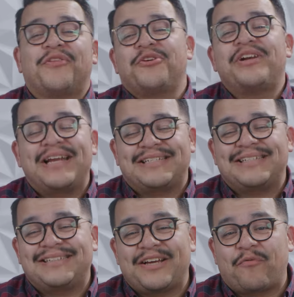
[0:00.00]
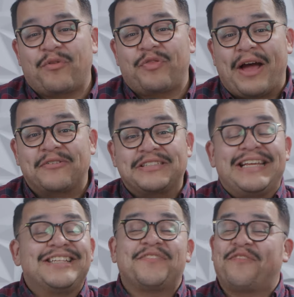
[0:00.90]
The Uninet DTF 1000
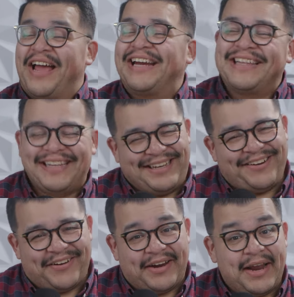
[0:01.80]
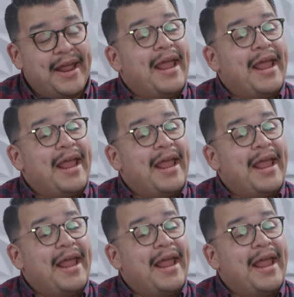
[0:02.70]
is finally here,